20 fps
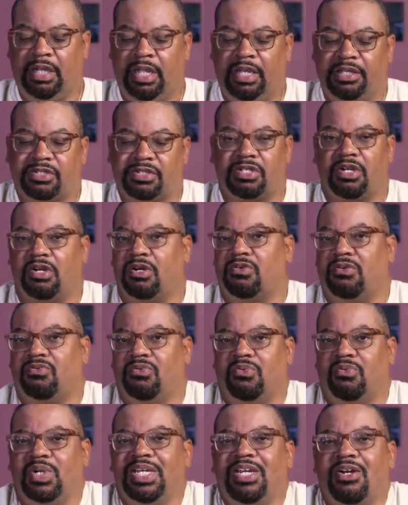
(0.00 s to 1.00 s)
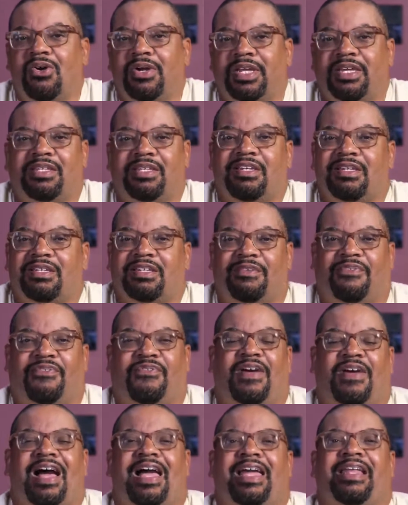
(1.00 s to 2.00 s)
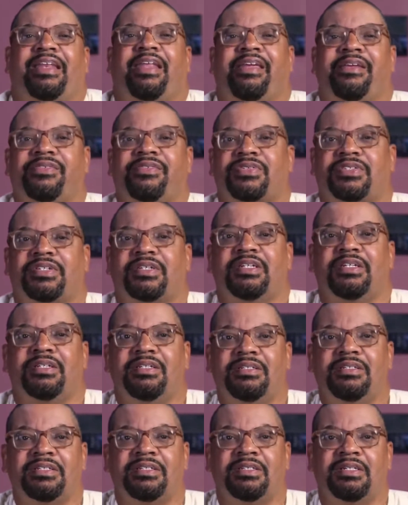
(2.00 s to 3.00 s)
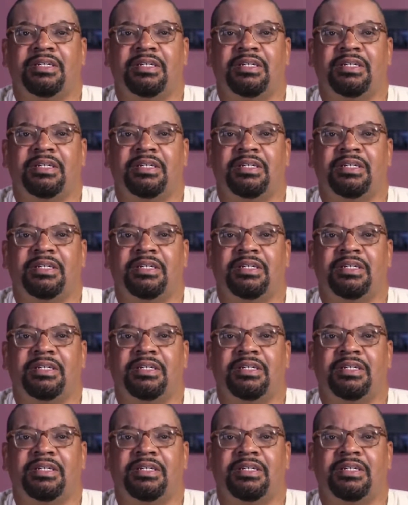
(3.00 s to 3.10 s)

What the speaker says: And so we don't get to define these things.